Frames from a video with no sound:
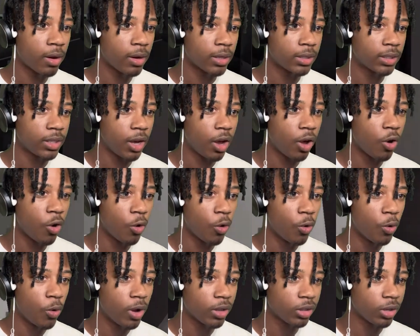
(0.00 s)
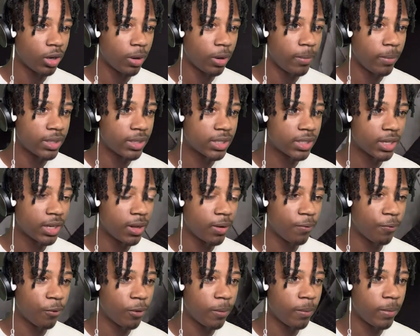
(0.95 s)
Let's go. I thought I messed it up
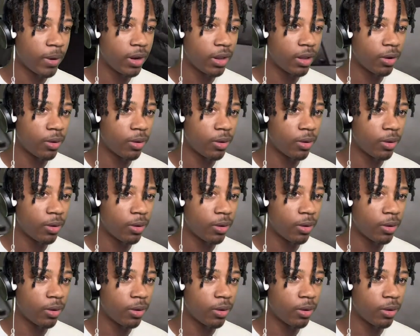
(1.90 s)
for a minute.